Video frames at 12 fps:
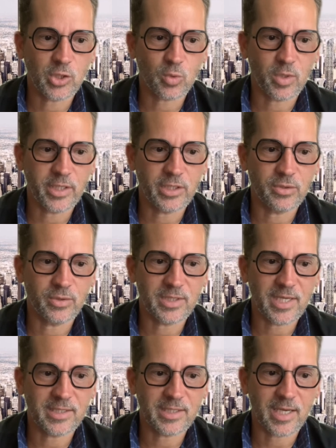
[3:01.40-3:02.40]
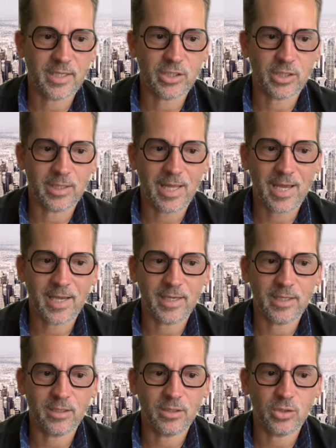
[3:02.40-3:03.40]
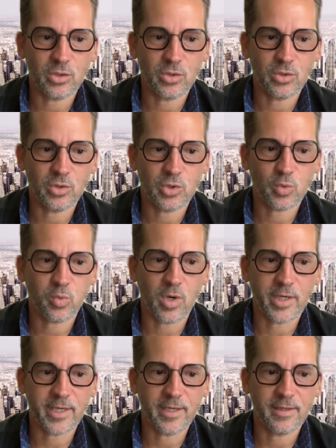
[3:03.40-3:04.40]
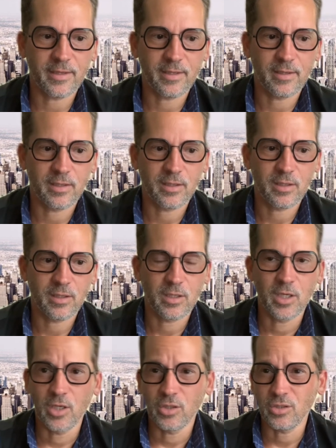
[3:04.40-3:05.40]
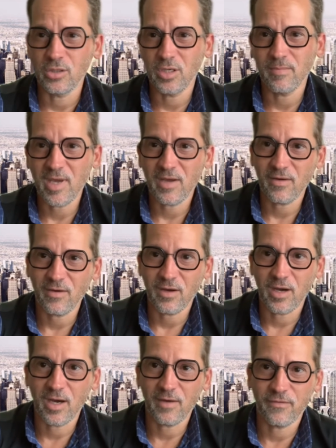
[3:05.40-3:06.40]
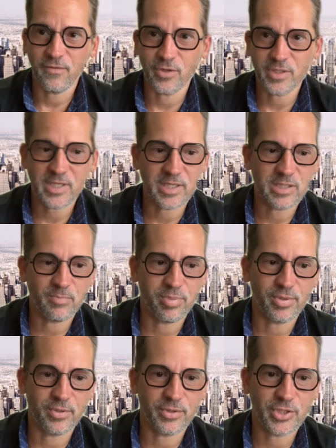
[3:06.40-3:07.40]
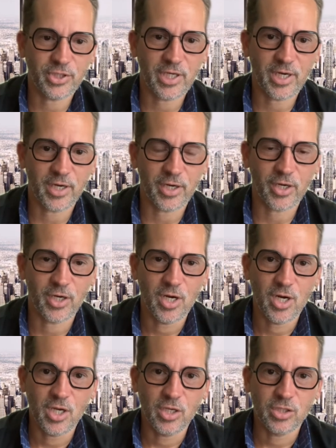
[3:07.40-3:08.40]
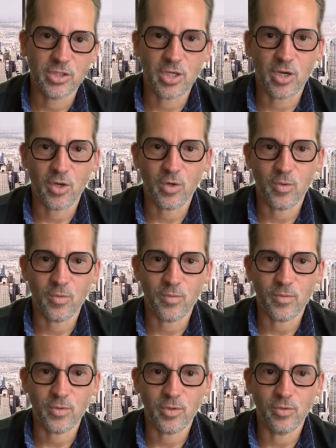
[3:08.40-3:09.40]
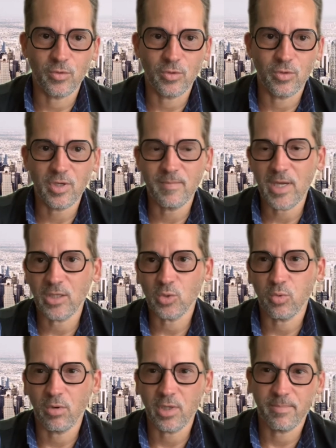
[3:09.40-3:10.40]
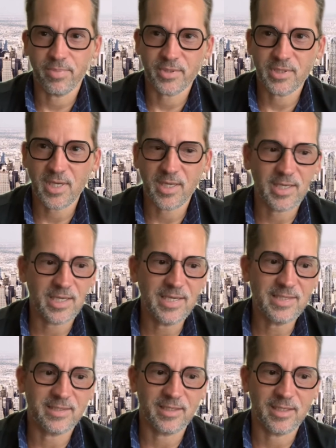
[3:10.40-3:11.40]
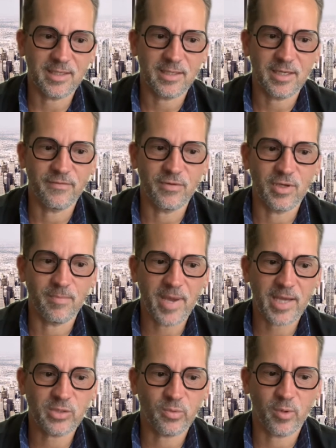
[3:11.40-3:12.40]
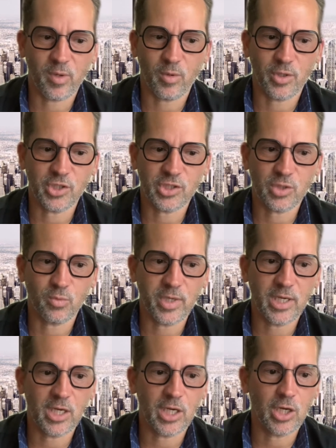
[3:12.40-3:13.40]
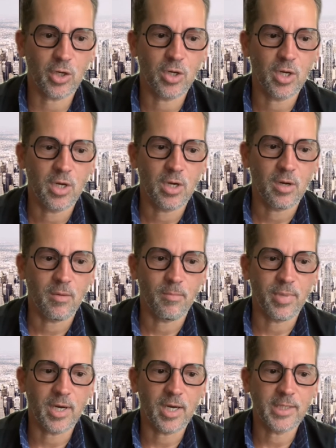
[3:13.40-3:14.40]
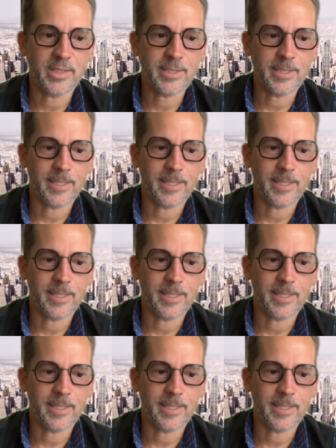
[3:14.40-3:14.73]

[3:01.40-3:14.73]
22 cents on July 20th. So you can make 4 cents per share. So you can make 20% easily if you get back to where we were just a week ago. But